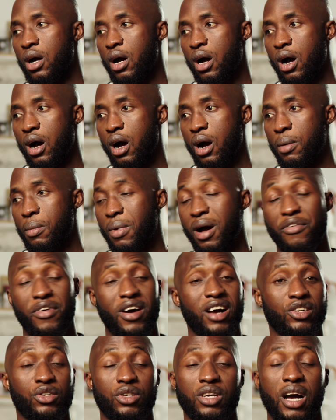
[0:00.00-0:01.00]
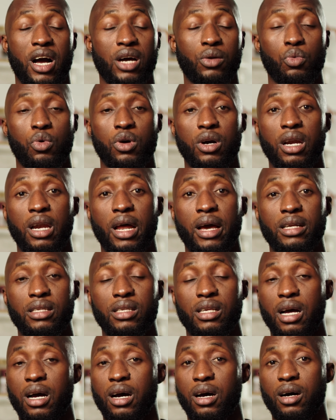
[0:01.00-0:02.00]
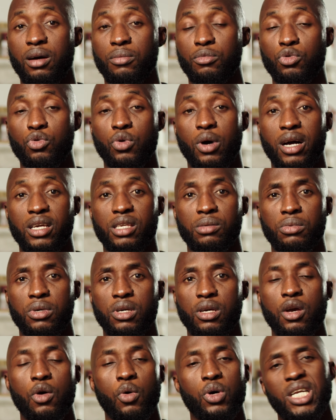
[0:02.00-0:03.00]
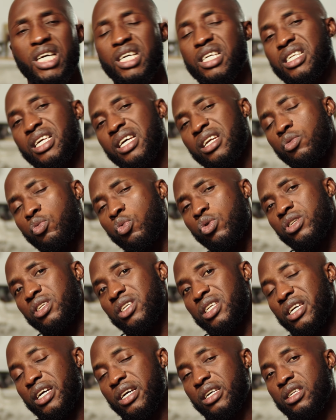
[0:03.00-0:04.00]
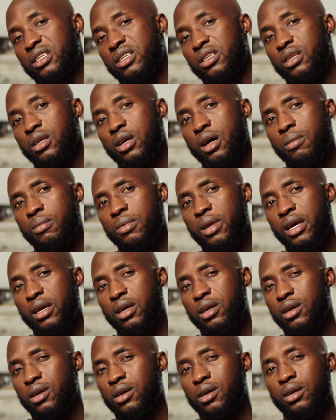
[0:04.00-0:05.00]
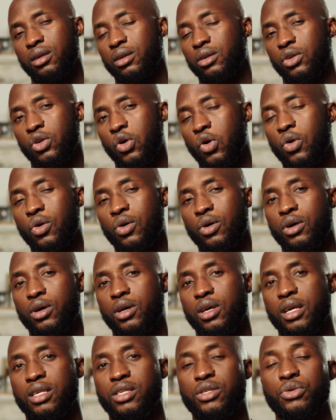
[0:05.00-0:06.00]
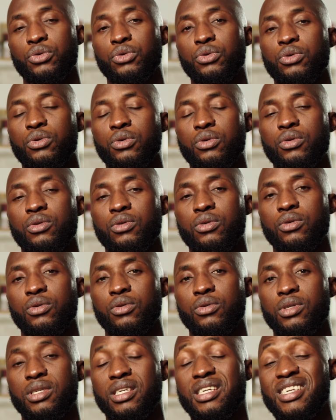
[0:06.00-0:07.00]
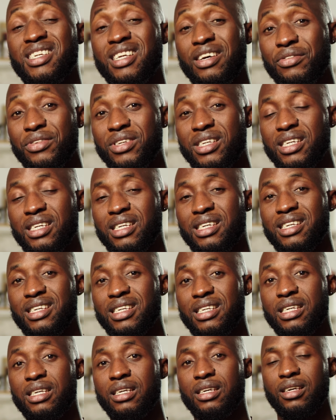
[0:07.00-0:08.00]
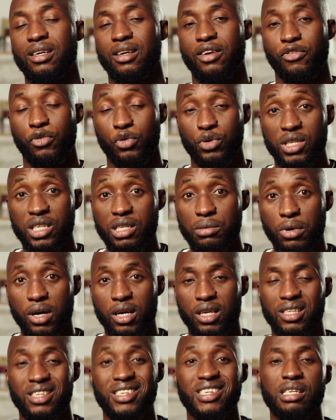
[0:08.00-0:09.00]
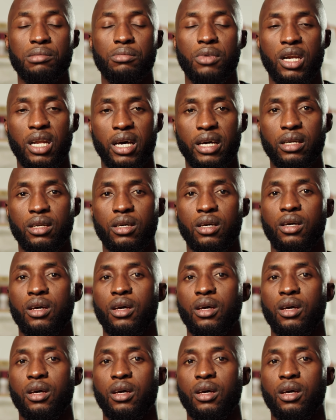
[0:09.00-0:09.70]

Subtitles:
I've actually had one client who asked me, well, like, is that a 1DX? I'm like, no, it's a C70, C for cinema, it's a cinema line.